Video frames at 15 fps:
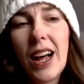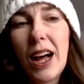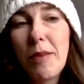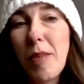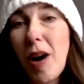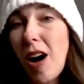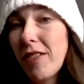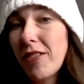
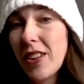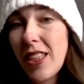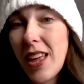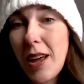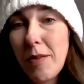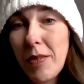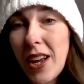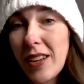offer
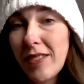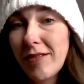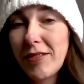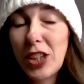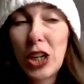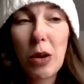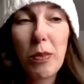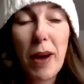them,
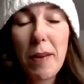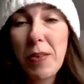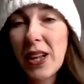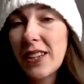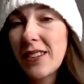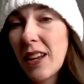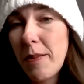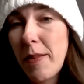by
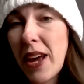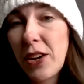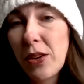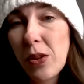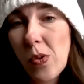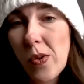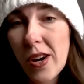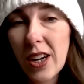placing a
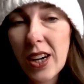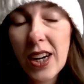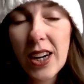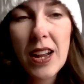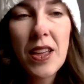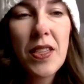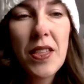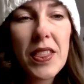manual order
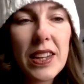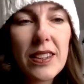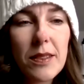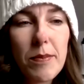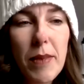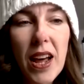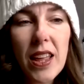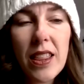
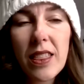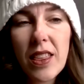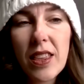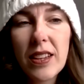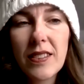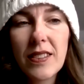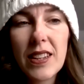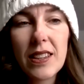this
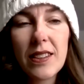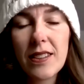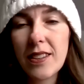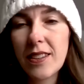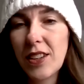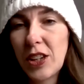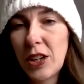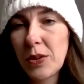month,
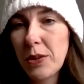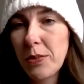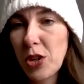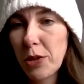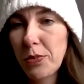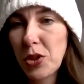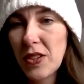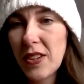since,
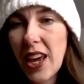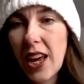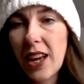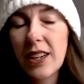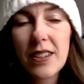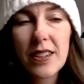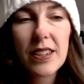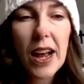subscriptions
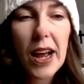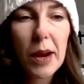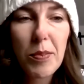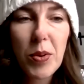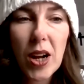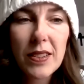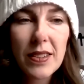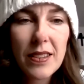can't
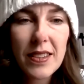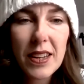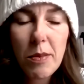process